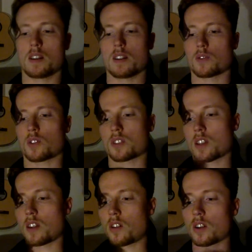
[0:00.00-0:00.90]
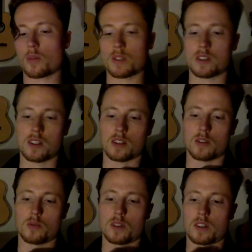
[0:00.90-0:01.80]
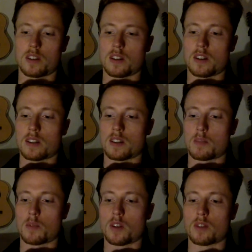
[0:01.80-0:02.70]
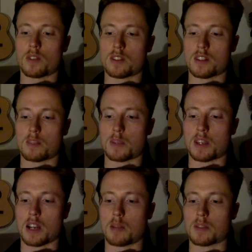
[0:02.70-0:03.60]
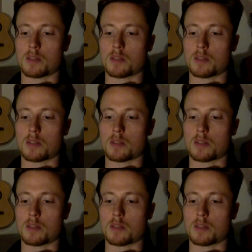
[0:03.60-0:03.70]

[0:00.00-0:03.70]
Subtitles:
Of course, the longer we stick to it, the more interesting it becomes.